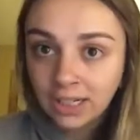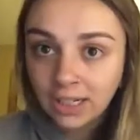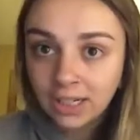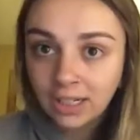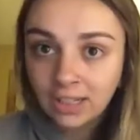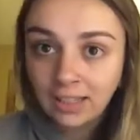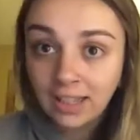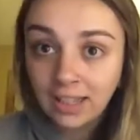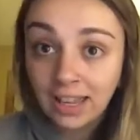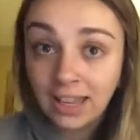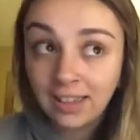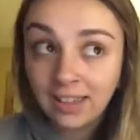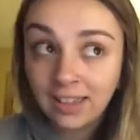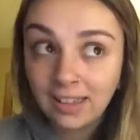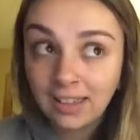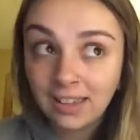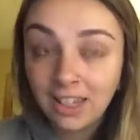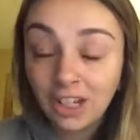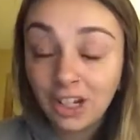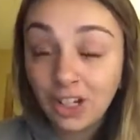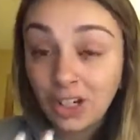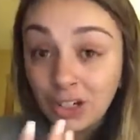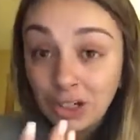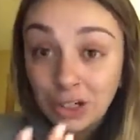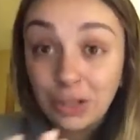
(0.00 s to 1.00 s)
her, like
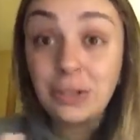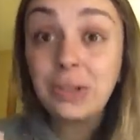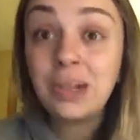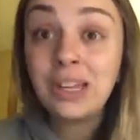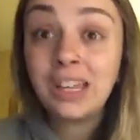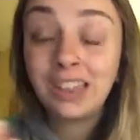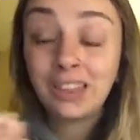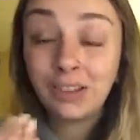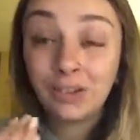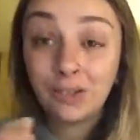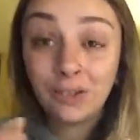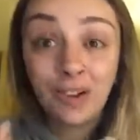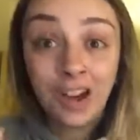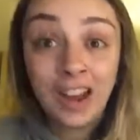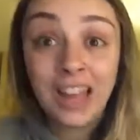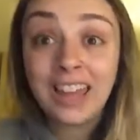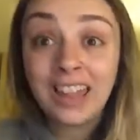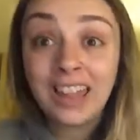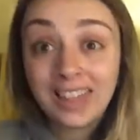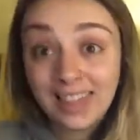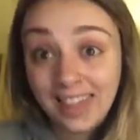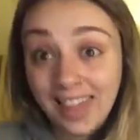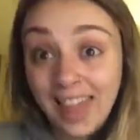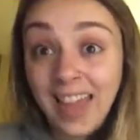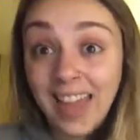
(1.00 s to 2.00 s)
you're doing the
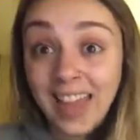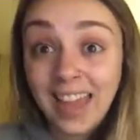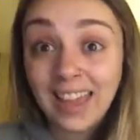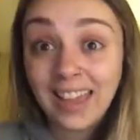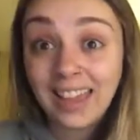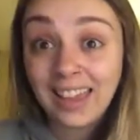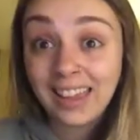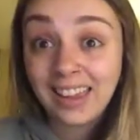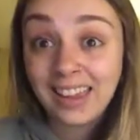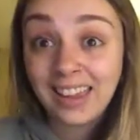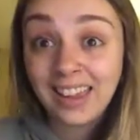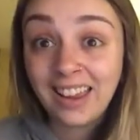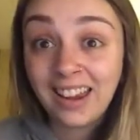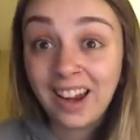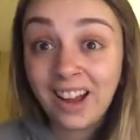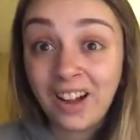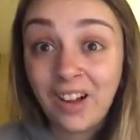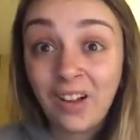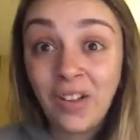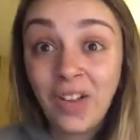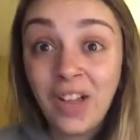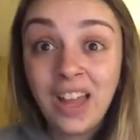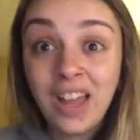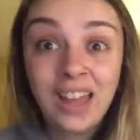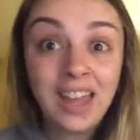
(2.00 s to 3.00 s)
right thing, you
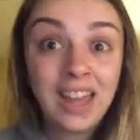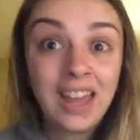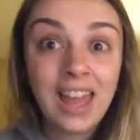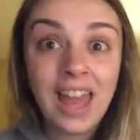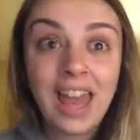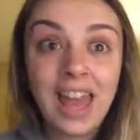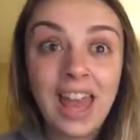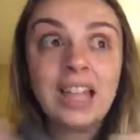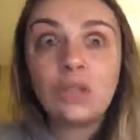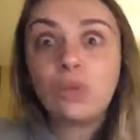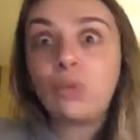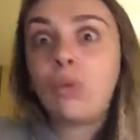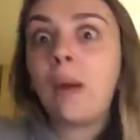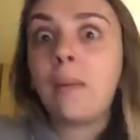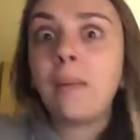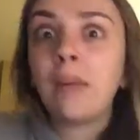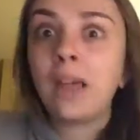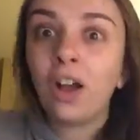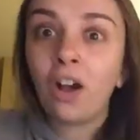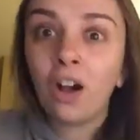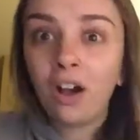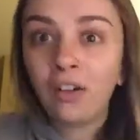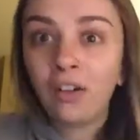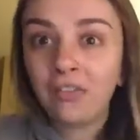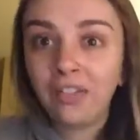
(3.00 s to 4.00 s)
know, and it's
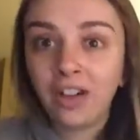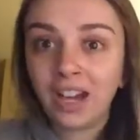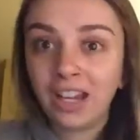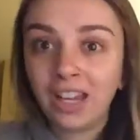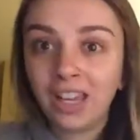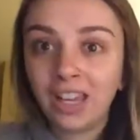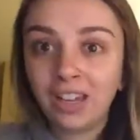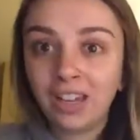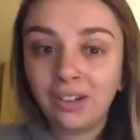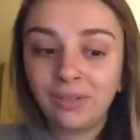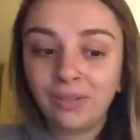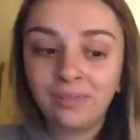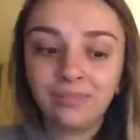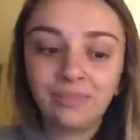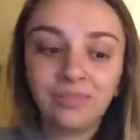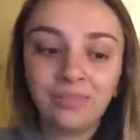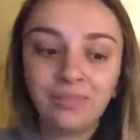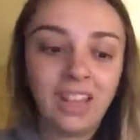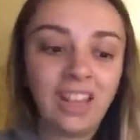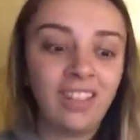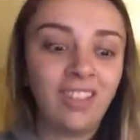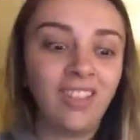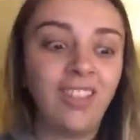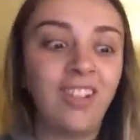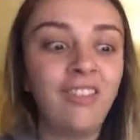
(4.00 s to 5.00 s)
rubbing off on you.
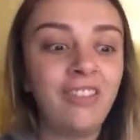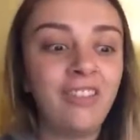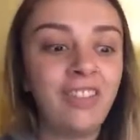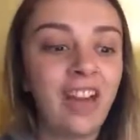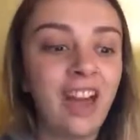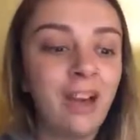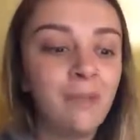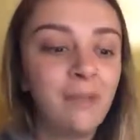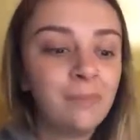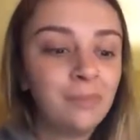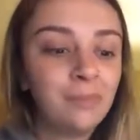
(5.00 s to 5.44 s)
I love that.